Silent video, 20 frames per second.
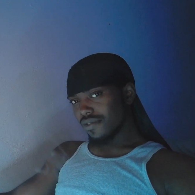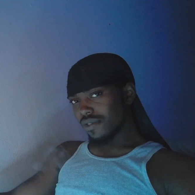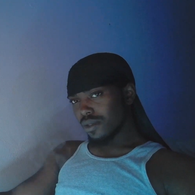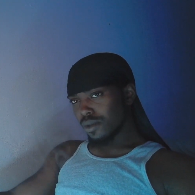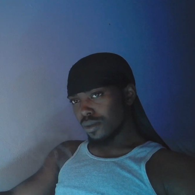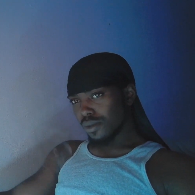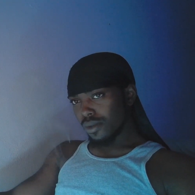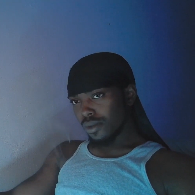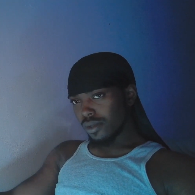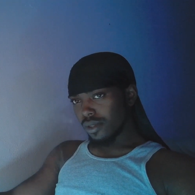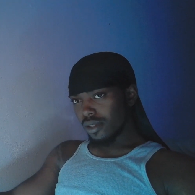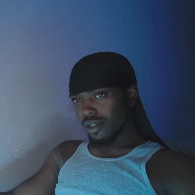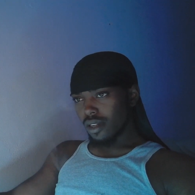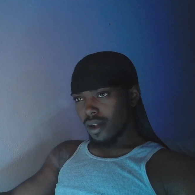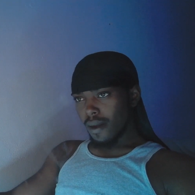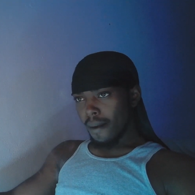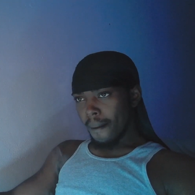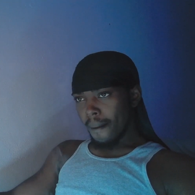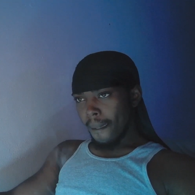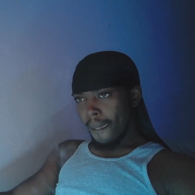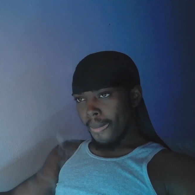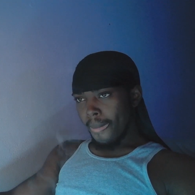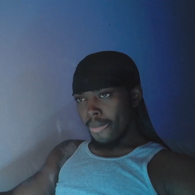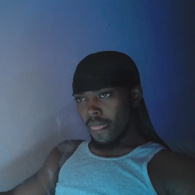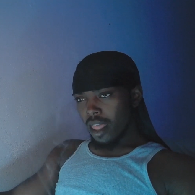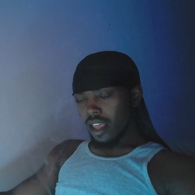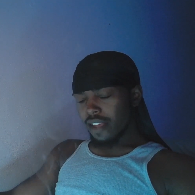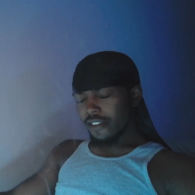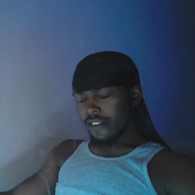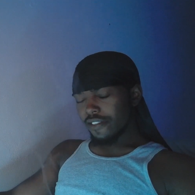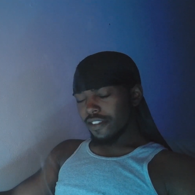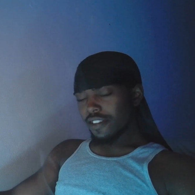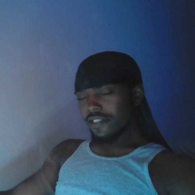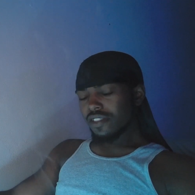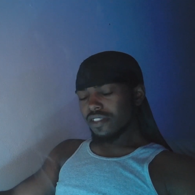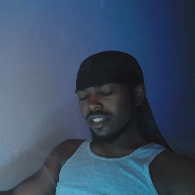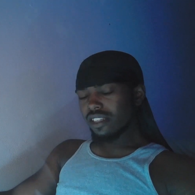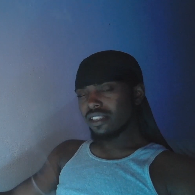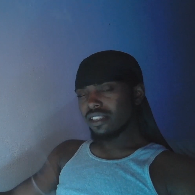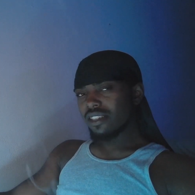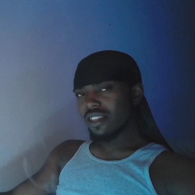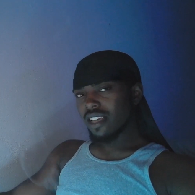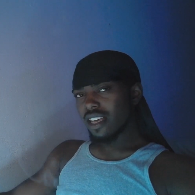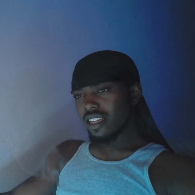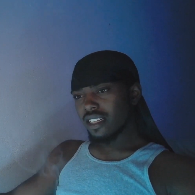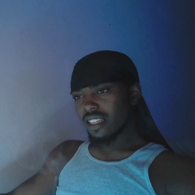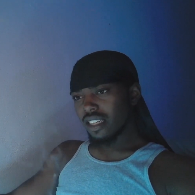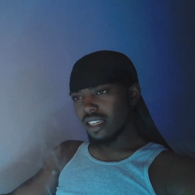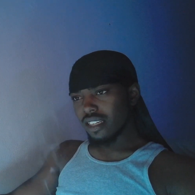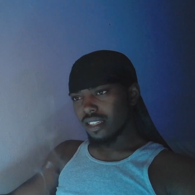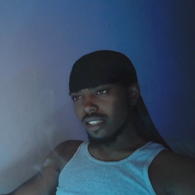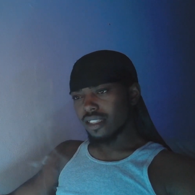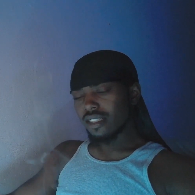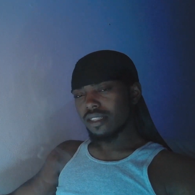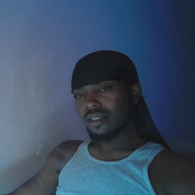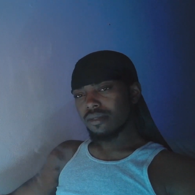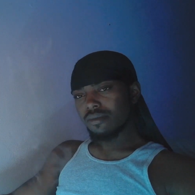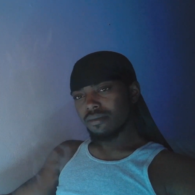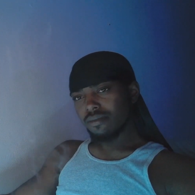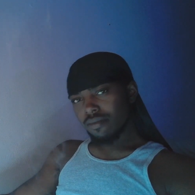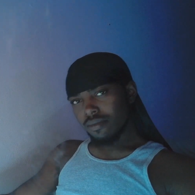views. 15k likes.